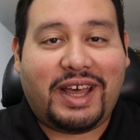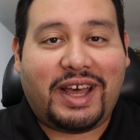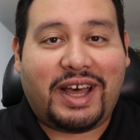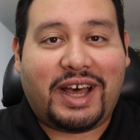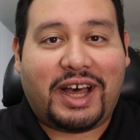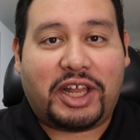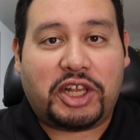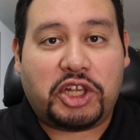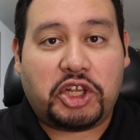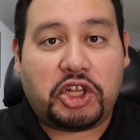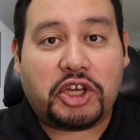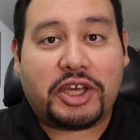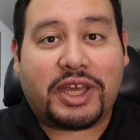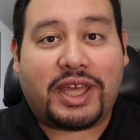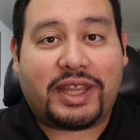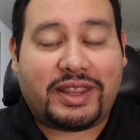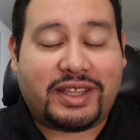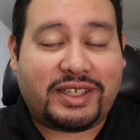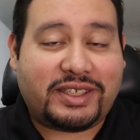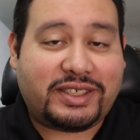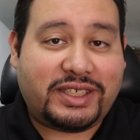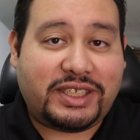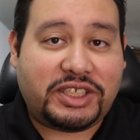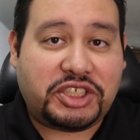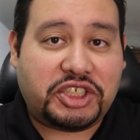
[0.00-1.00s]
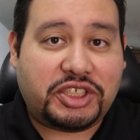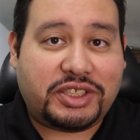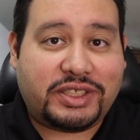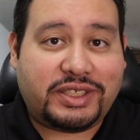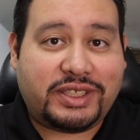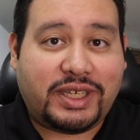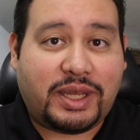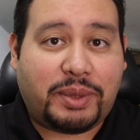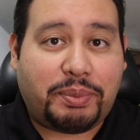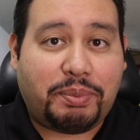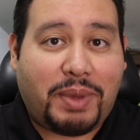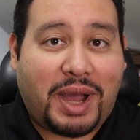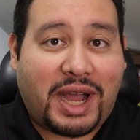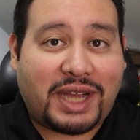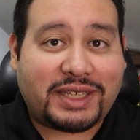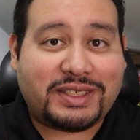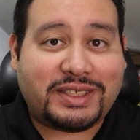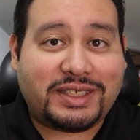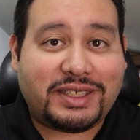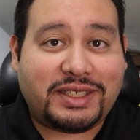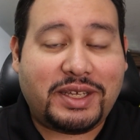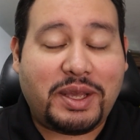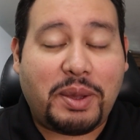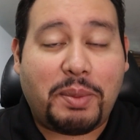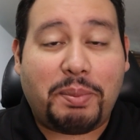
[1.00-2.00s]
look at the CGC
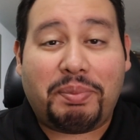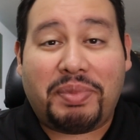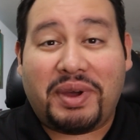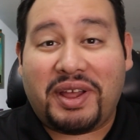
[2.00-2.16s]
unboxing,